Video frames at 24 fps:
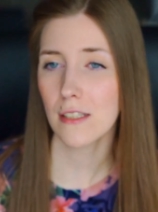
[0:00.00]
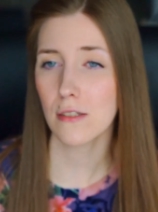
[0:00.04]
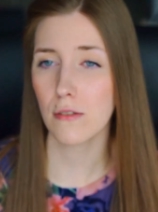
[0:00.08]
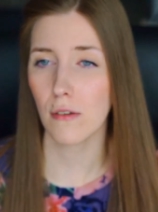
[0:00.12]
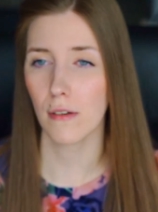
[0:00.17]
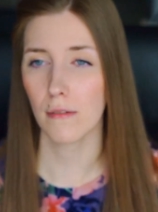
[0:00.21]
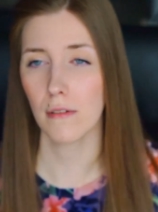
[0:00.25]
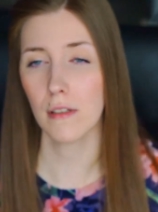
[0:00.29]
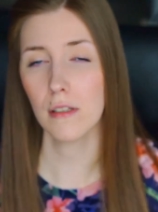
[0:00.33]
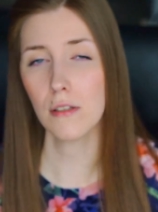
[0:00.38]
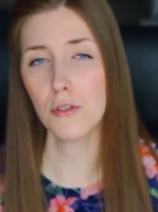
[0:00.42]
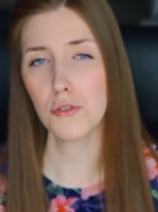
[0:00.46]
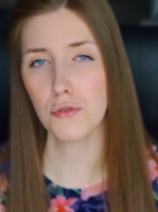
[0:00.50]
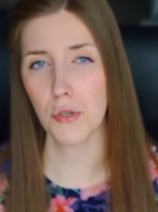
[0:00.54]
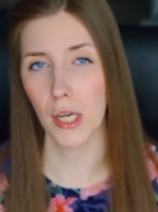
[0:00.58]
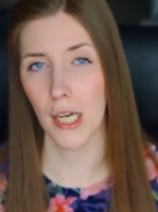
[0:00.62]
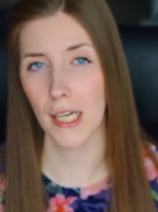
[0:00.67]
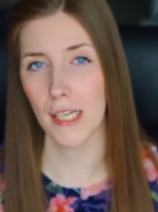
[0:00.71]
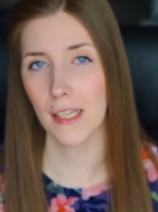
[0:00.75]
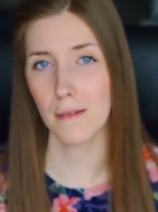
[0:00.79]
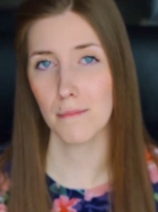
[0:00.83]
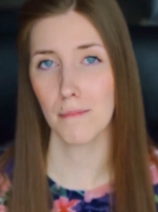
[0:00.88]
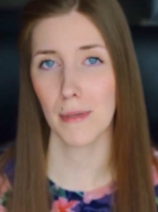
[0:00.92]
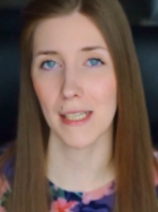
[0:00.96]
So I'm gonna try
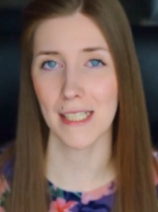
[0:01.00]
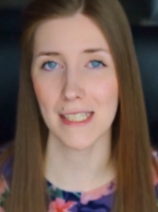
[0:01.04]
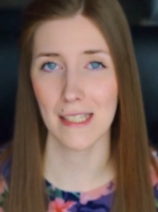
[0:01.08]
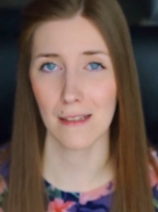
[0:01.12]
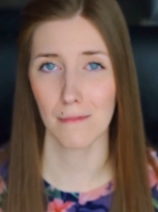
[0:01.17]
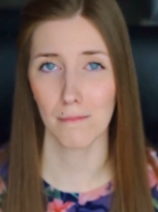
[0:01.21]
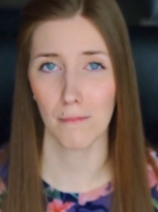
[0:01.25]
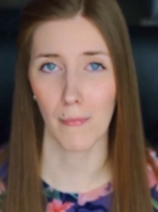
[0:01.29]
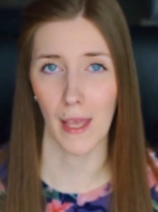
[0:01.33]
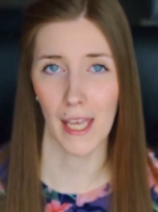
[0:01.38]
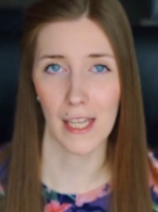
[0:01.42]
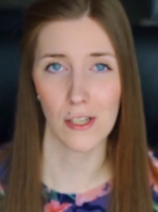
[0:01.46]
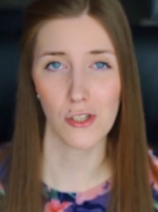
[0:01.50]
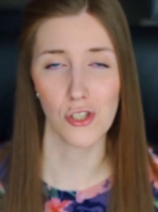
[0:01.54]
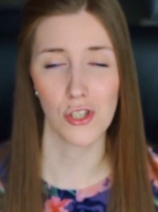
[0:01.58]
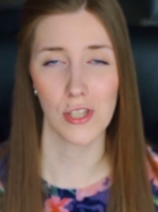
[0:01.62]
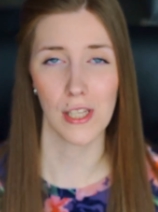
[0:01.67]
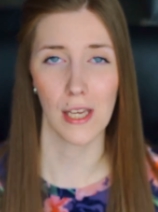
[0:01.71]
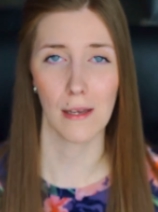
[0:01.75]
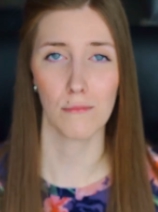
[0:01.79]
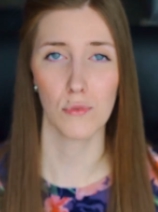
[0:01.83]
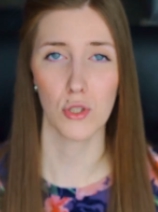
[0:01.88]
and mix and match them.